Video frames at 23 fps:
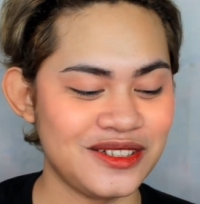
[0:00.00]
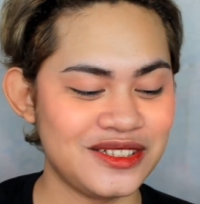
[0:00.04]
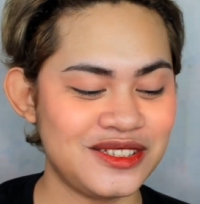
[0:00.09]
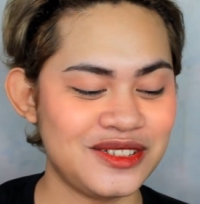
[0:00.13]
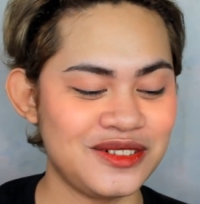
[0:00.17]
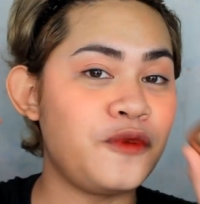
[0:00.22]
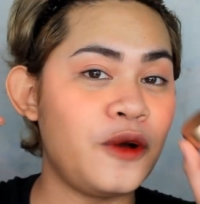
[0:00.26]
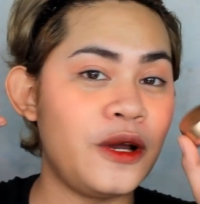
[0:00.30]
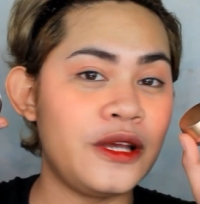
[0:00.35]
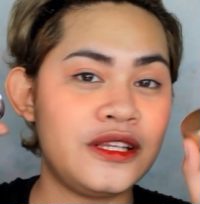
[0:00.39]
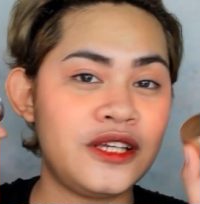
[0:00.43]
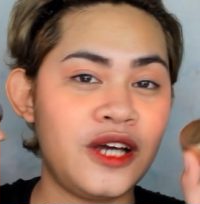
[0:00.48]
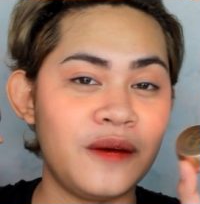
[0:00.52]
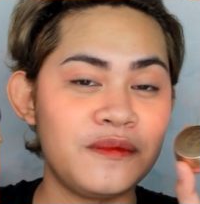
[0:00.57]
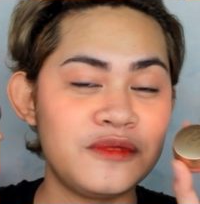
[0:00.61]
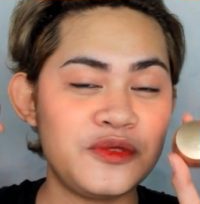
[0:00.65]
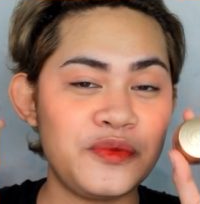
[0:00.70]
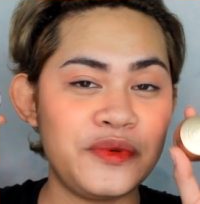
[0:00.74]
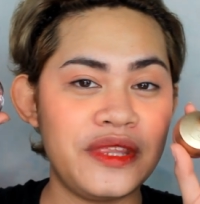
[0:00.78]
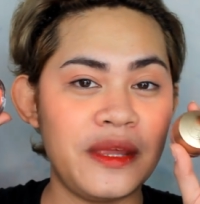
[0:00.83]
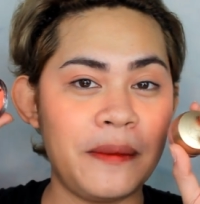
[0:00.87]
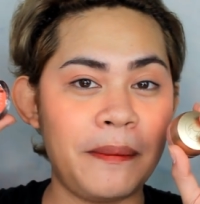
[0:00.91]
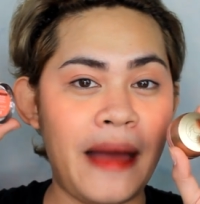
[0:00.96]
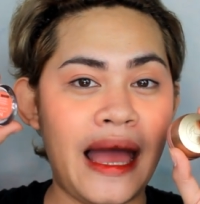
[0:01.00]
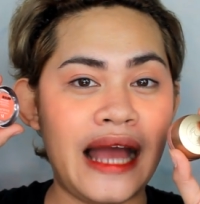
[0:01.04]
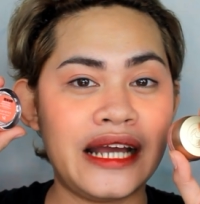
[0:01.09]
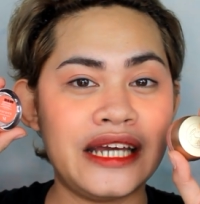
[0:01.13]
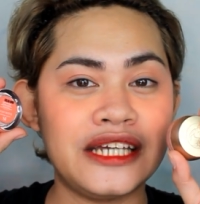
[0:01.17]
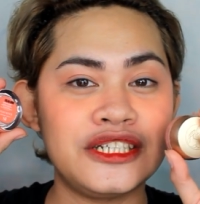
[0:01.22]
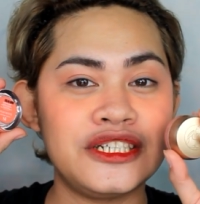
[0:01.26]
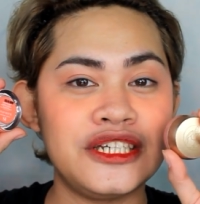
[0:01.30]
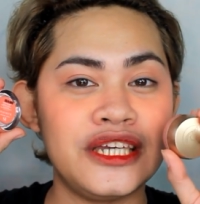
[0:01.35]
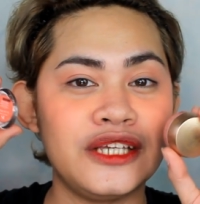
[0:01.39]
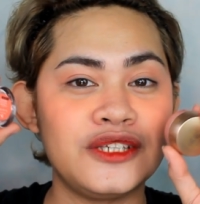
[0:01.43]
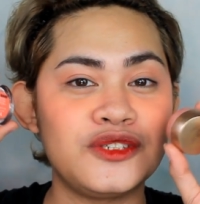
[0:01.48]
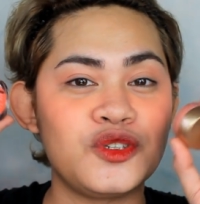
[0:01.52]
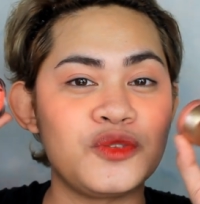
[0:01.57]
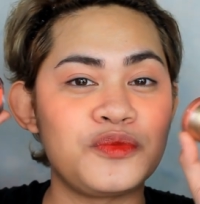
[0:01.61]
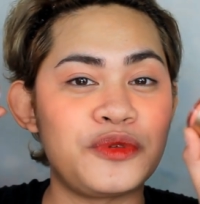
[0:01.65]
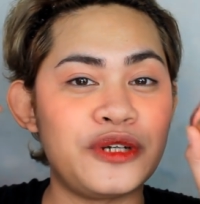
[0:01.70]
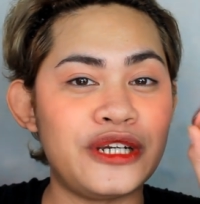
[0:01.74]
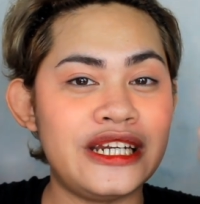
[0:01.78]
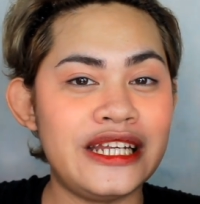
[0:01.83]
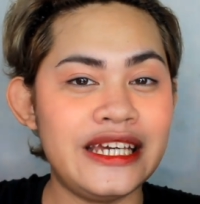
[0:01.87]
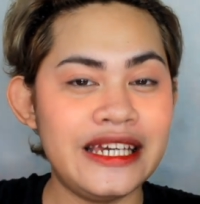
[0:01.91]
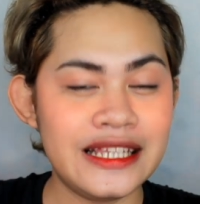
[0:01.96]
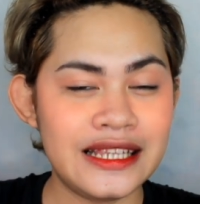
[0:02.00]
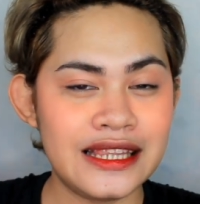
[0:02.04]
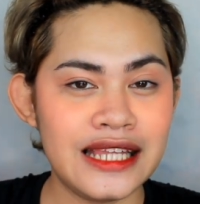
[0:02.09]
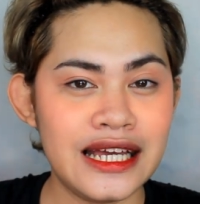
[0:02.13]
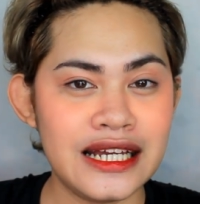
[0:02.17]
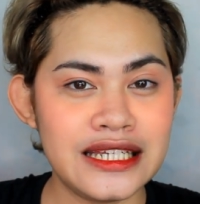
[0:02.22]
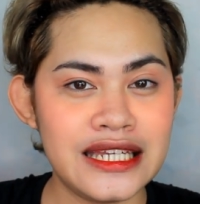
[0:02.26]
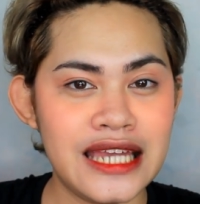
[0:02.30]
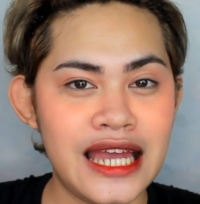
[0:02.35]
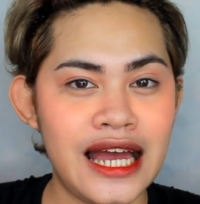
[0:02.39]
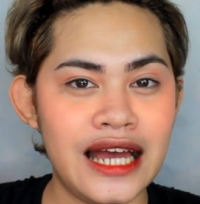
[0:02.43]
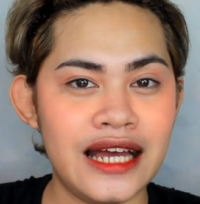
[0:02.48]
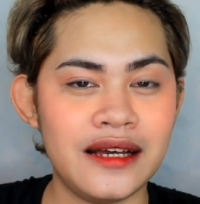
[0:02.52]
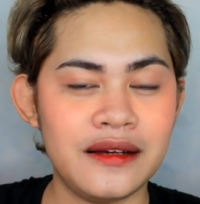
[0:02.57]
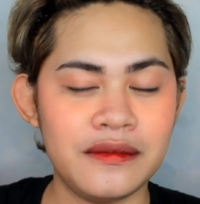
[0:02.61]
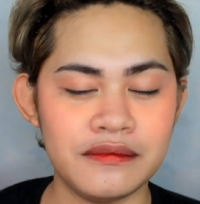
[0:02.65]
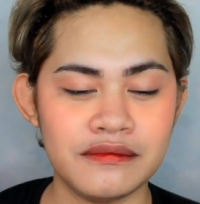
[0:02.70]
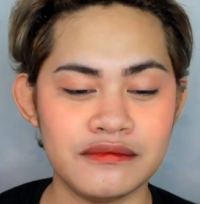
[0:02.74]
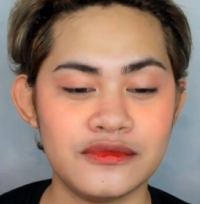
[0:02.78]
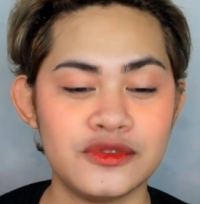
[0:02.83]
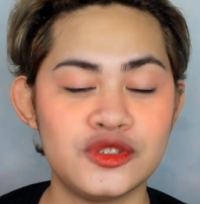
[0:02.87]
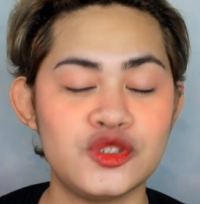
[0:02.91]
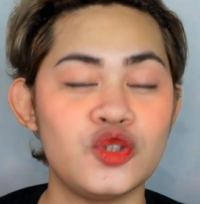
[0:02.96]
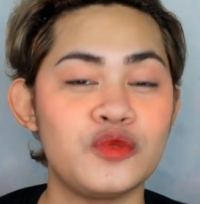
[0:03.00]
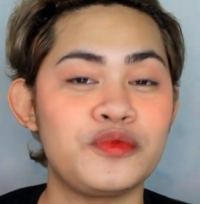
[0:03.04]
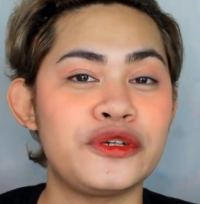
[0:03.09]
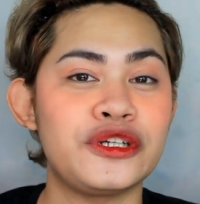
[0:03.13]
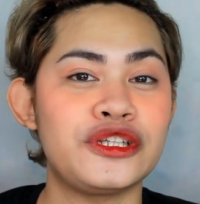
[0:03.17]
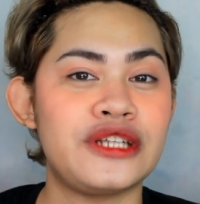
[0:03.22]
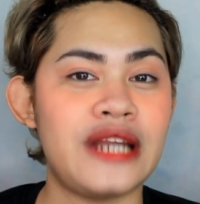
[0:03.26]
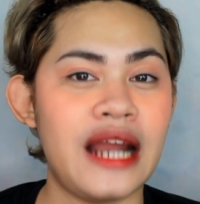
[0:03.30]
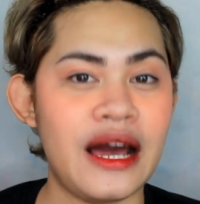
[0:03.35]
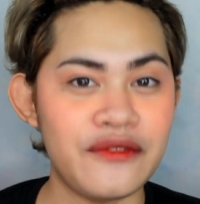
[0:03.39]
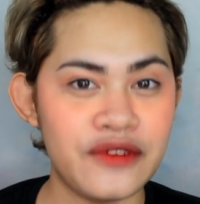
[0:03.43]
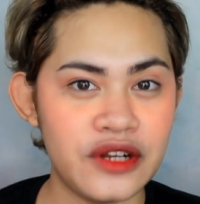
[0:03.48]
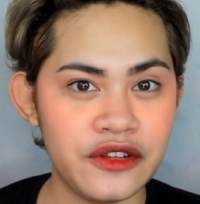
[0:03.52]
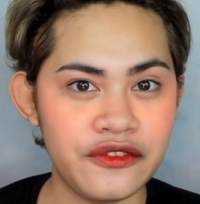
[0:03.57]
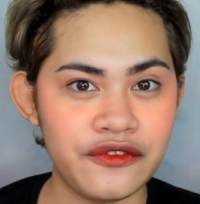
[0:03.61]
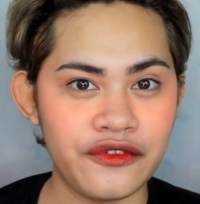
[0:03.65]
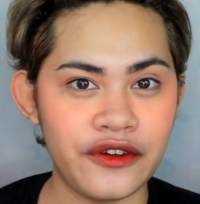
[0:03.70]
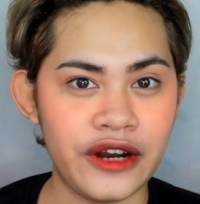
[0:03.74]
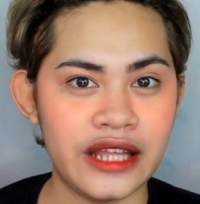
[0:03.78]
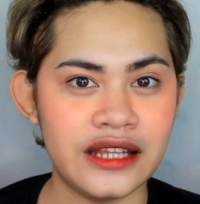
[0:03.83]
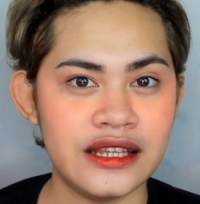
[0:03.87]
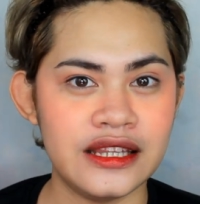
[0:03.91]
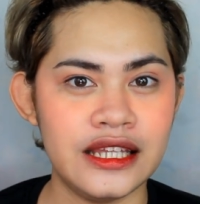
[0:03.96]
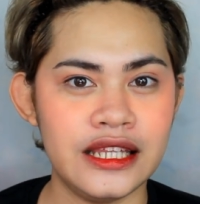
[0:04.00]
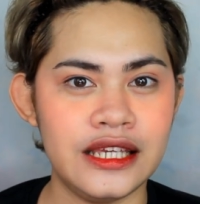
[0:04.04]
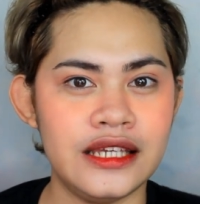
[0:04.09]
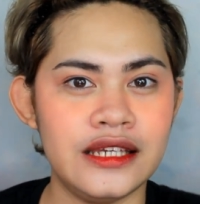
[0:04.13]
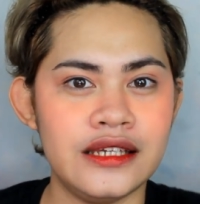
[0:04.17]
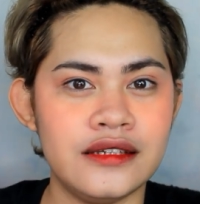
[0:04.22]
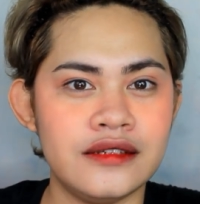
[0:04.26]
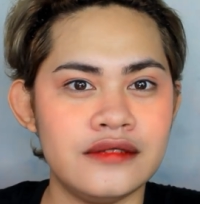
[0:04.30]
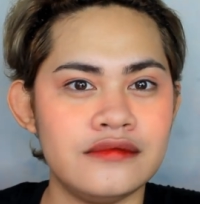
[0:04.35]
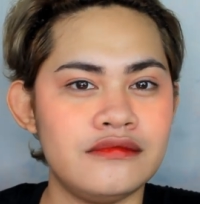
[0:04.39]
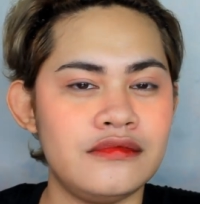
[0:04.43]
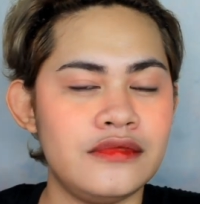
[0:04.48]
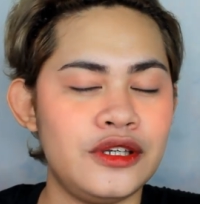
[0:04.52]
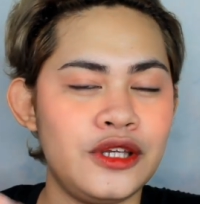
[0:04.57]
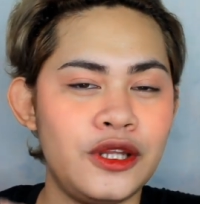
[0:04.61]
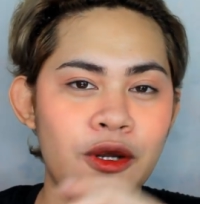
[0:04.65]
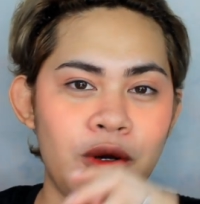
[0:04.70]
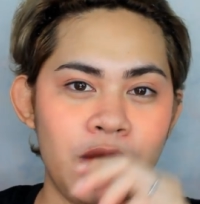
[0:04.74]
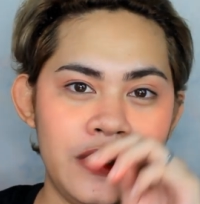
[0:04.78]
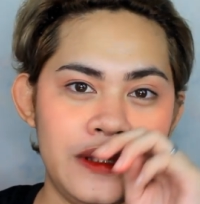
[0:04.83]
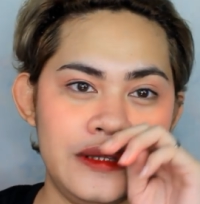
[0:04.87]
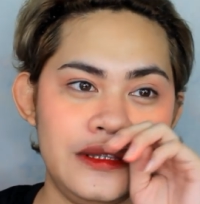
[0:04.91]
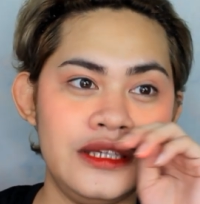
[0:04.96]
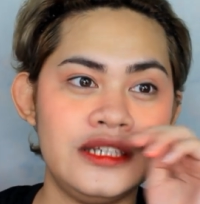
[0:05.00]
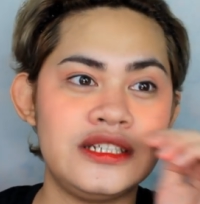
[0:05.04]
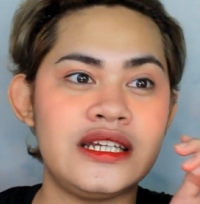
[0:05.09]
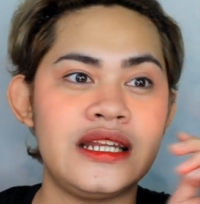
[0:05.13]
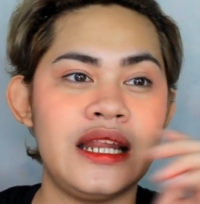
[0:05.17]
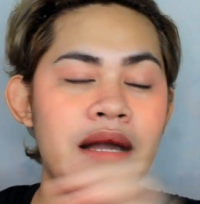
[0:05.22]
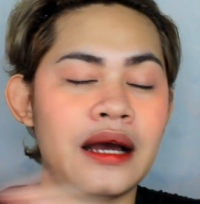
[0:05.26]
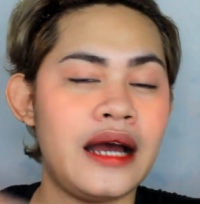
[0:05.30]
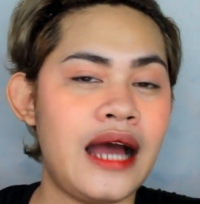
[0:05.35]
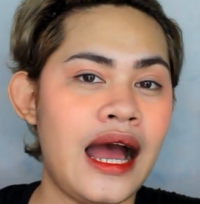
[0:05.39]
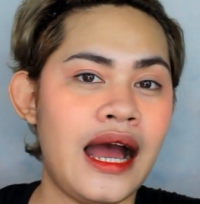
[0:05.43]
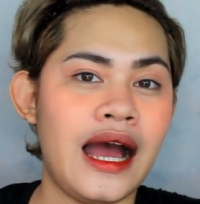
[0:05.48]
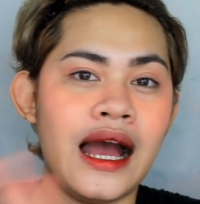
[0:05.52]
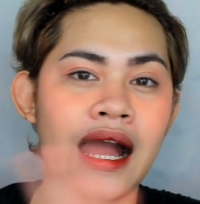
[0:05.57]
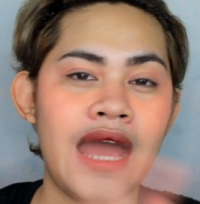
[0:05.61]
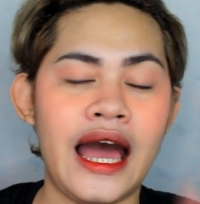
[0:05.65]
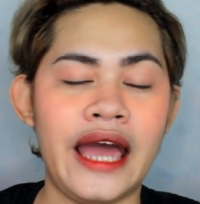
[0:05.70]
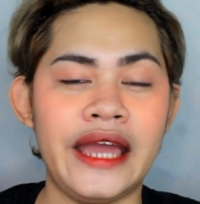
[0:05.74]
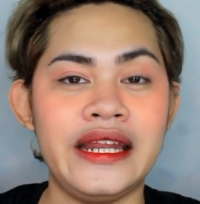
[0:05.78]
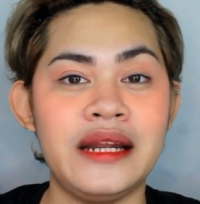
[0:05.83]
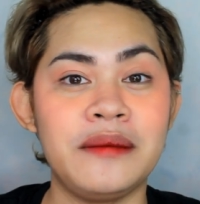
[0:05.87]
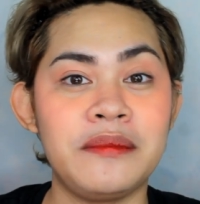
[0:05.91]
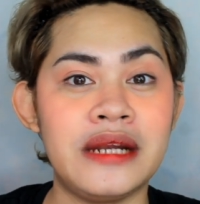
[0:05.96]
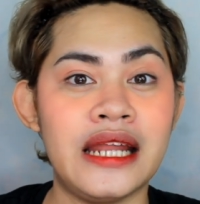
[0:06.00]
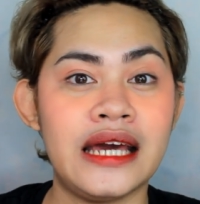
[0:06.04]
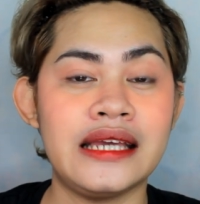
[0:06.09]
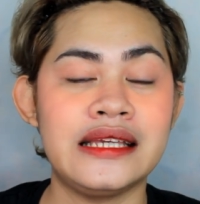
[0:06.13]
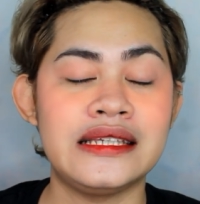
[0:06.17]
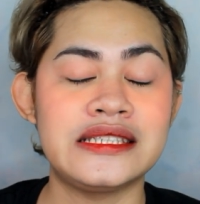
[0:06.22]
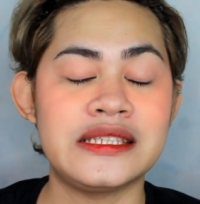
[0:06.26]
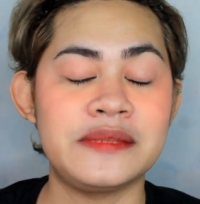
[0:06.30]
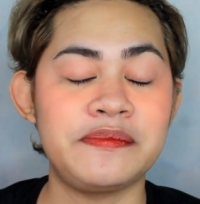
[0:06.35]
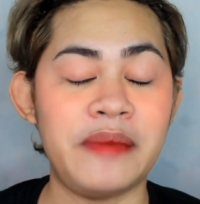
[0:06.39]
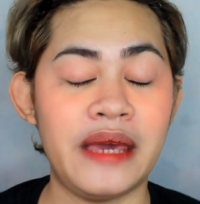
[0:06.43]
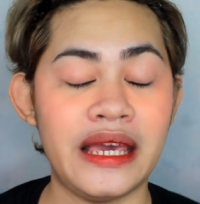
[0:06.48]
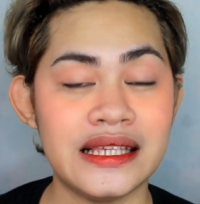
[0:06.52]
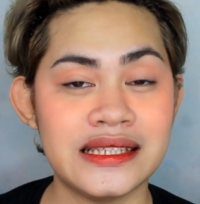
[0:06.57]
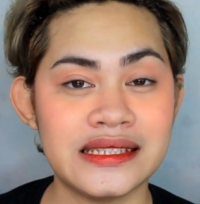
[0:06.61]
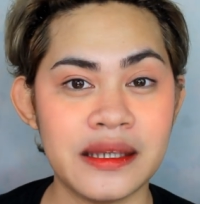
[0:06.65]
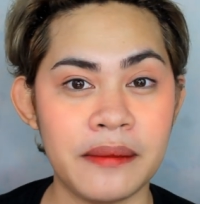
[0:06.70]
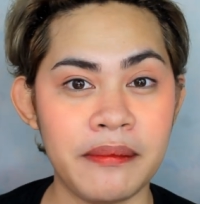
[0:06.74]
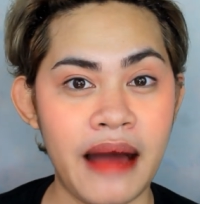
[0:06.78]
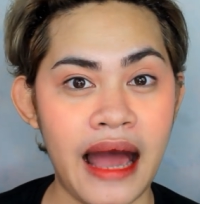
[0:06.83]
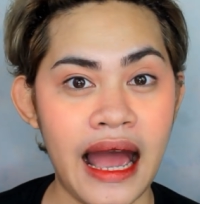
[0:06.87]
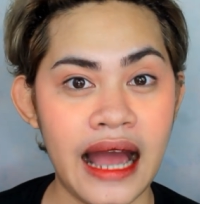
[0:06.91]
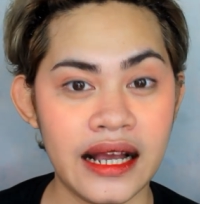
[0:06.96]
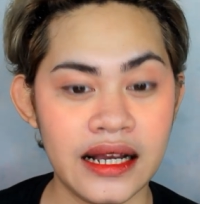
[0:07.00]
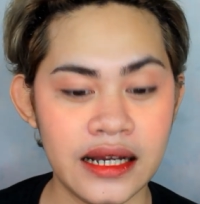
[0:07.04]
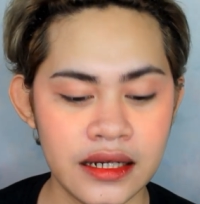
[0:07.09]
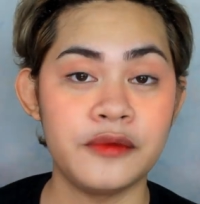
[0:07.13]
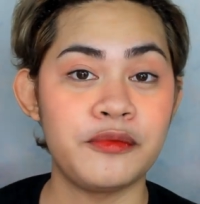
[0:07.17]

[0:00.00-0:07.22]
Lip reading: So, it comes with the packaging, super liit lang niya, super travel friendly, you know, hindi siya nakakakain ng malaking space sa bag.